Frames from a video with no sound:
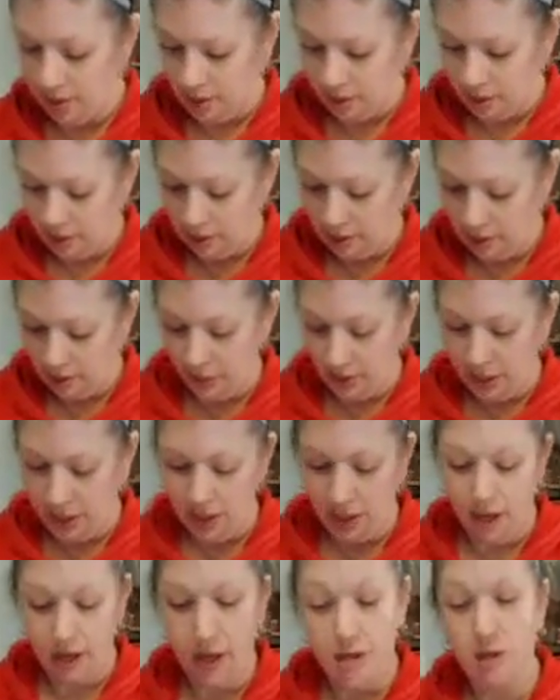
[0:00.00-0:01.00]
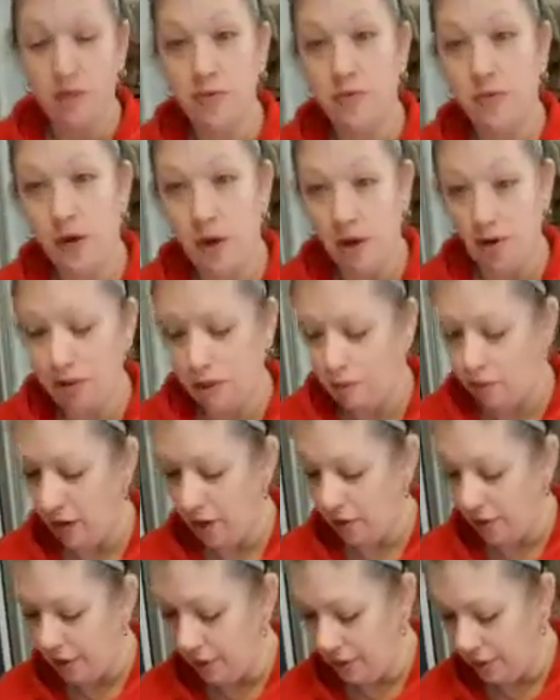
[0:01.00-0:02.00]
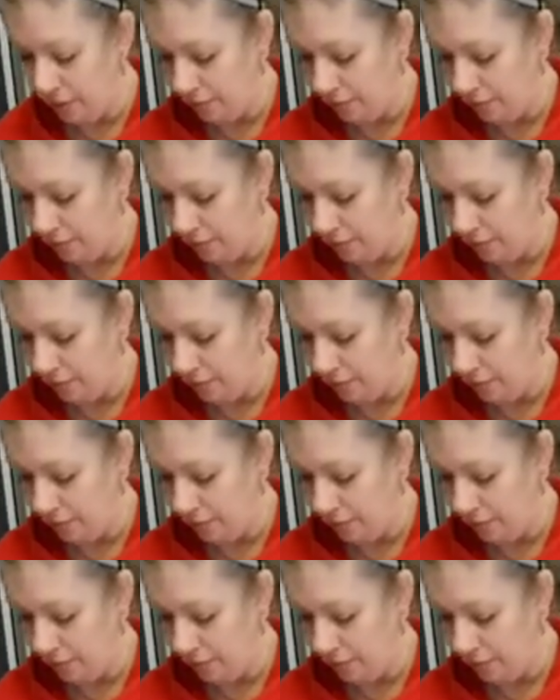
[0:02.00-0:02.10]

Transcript: a little bit of garlic powder.